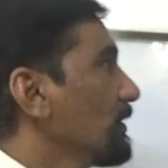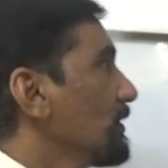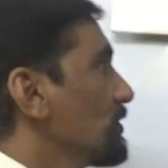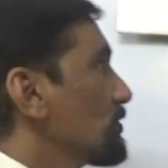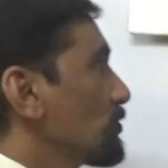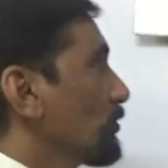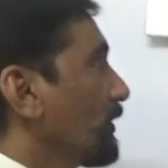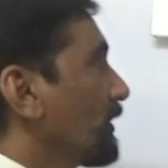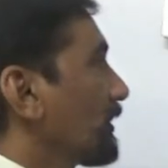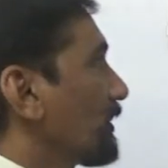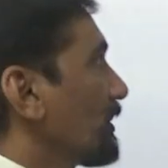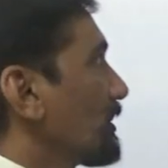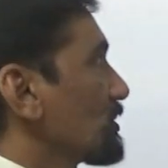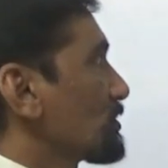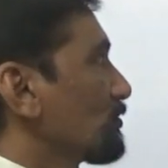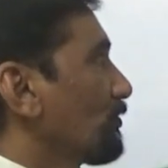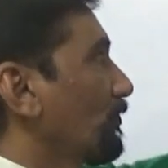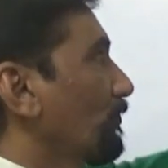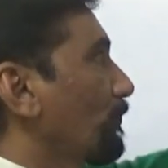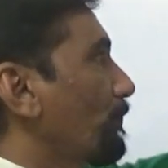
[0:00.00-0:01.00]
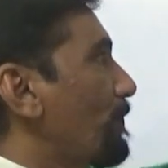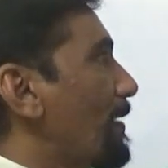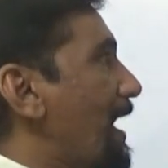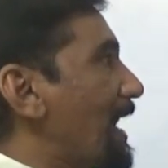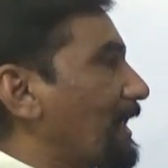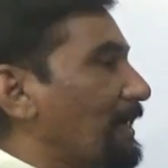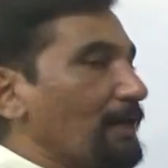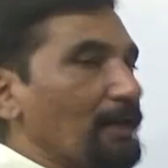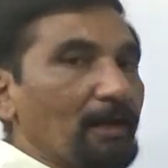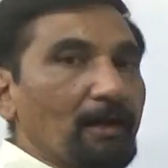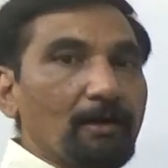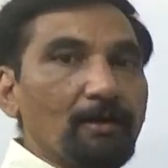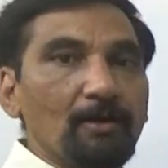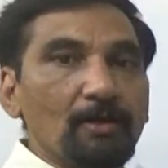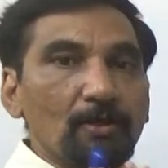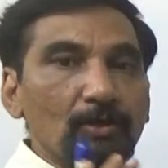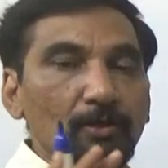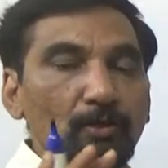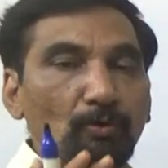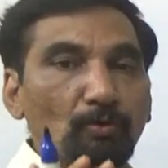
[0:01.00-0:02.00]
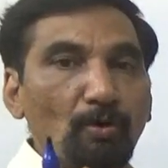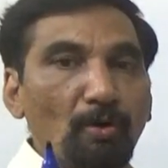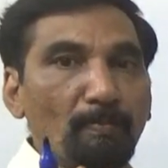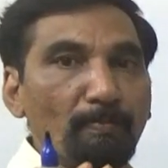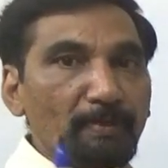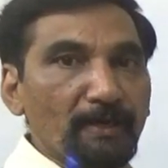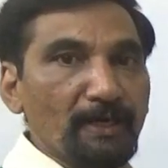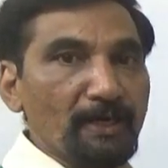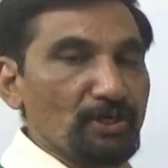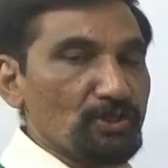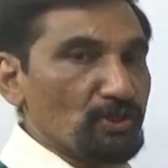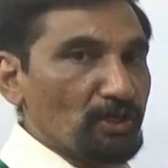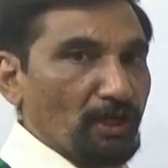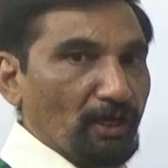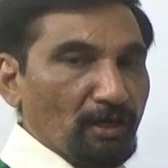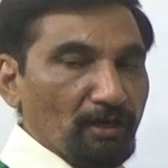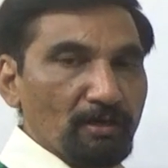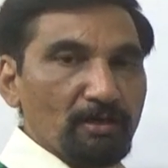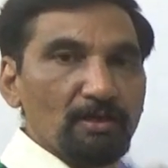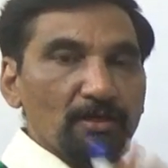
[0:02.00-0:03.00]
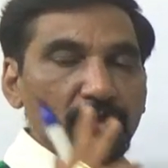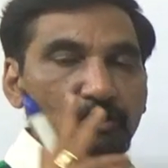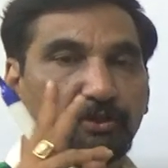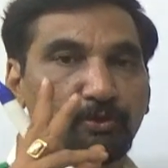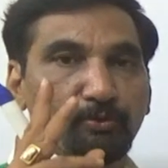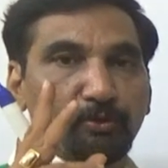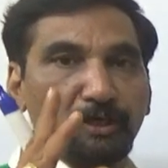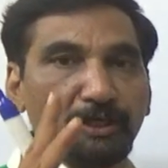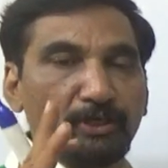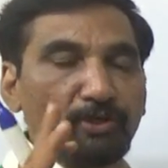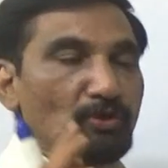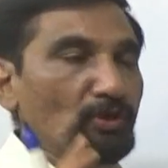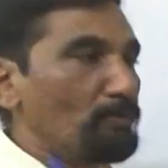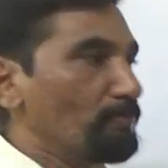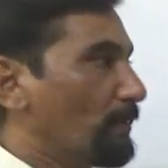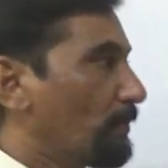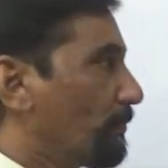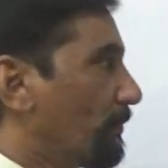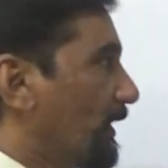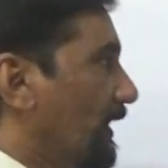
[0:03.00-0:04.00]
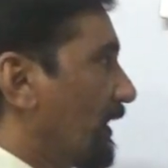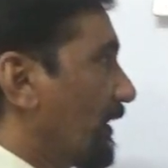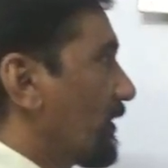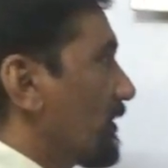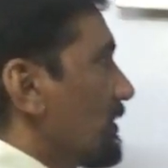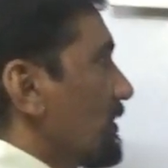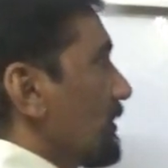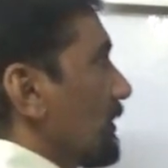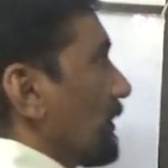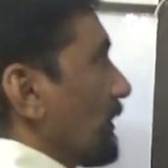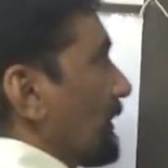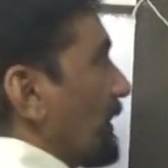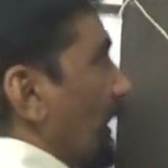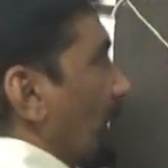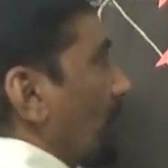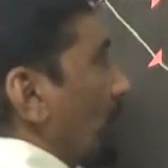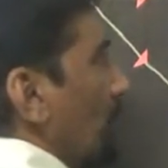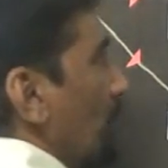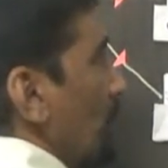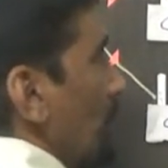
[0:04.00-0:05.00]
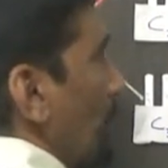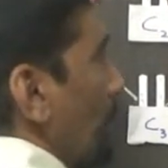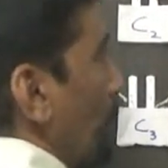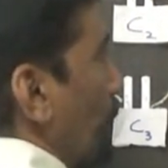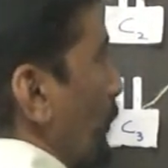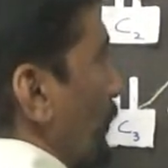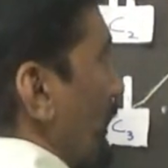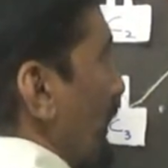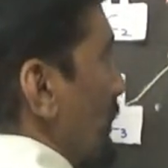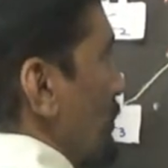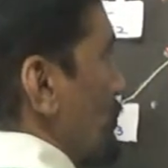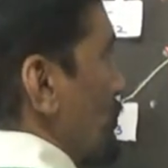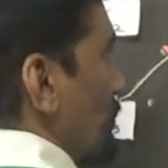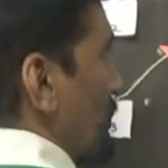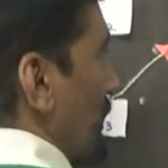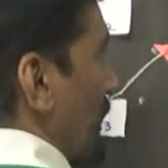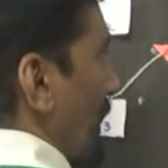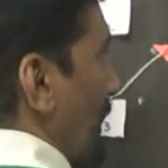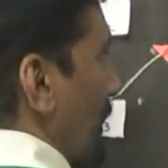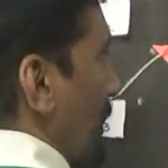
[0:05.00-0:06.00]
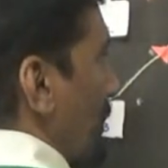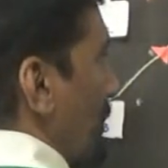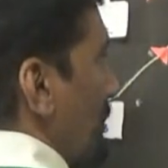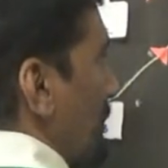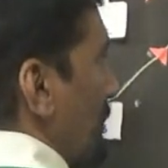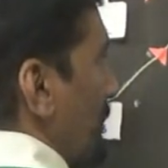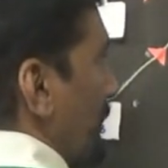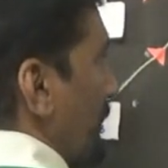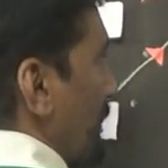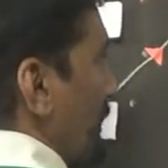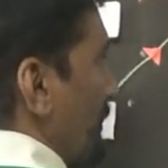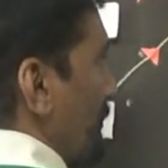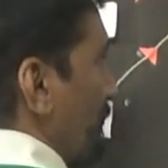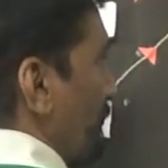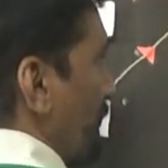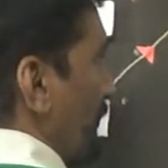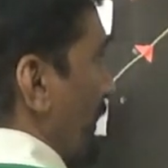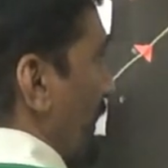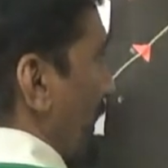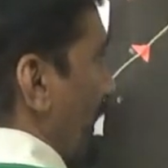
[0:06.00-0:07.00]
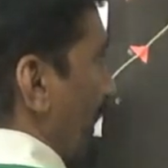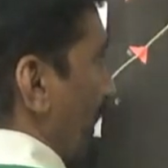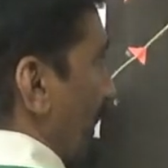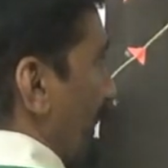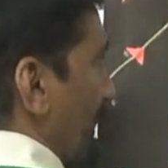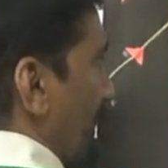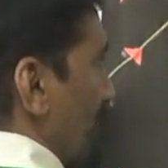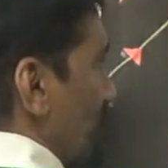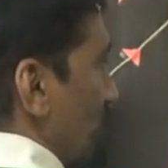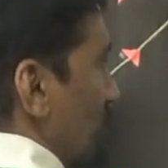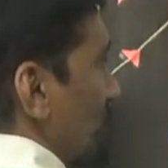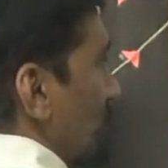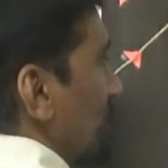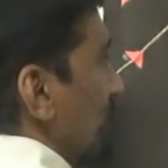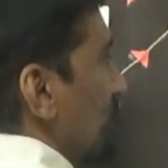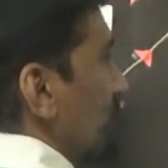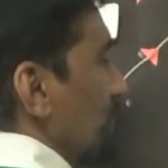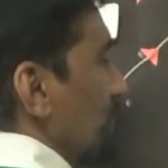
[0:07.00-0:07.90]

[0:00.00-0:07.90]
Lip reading: So, in case of parallel combination, you need to remember that potential difference,